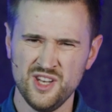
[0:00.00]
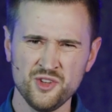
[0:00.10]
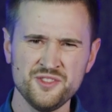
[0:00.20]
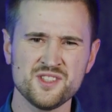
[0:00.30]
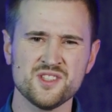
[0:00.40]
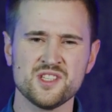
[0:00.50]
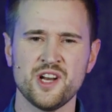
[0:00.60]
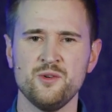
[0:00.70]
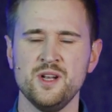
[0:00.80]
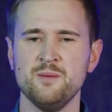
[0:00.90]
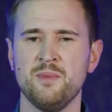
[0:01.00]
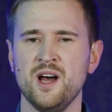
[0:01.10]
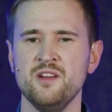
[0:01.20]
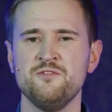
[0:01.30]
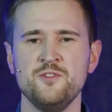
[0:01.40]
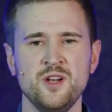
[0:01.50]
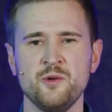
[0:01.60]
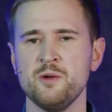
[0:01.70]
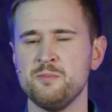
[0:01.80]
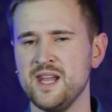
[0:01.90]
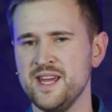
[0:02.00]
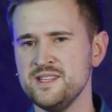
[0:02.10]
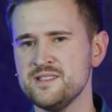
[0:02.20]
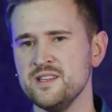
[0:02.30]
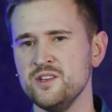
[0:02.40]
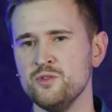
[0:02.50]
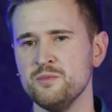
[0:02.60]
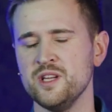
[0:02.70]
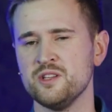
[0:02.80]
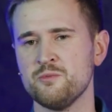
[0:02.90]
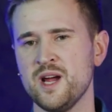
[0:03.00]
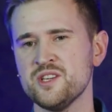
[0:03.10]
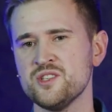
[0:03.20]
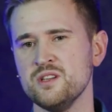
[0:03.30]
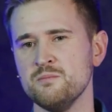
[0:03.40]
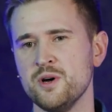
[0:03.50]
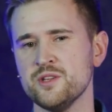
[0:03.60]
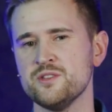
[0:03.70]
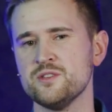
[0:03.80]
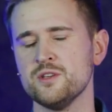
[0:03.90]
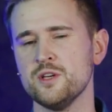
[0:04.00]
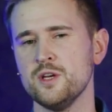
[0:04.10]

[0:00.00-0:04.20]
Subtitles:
Not necessarily by fully replacing human interaction, but